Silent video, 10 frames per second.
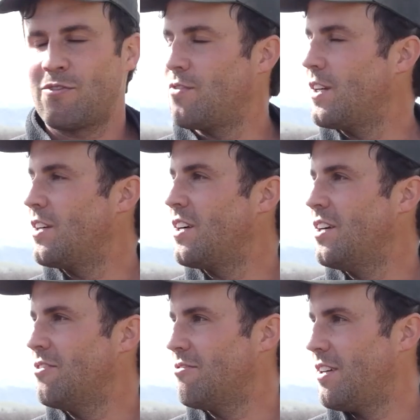fear
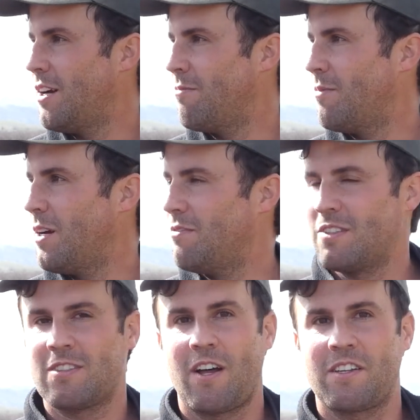of
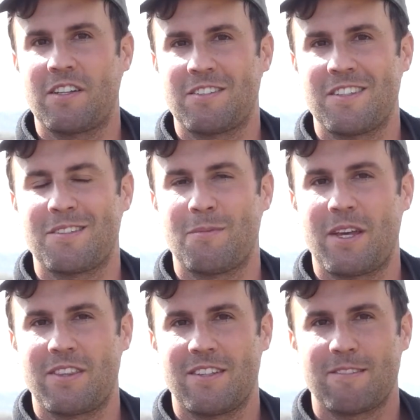installing a system
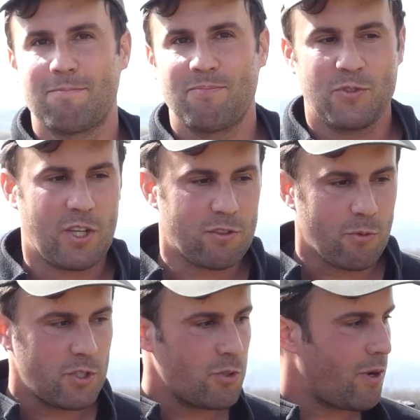like this. Yeah. So that's
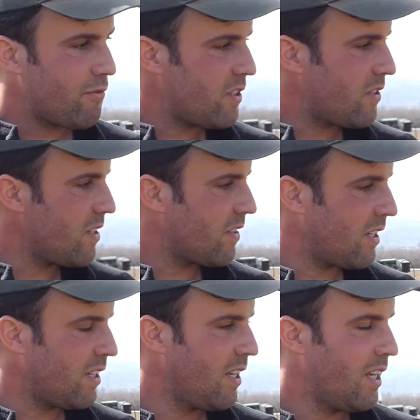what we do every season.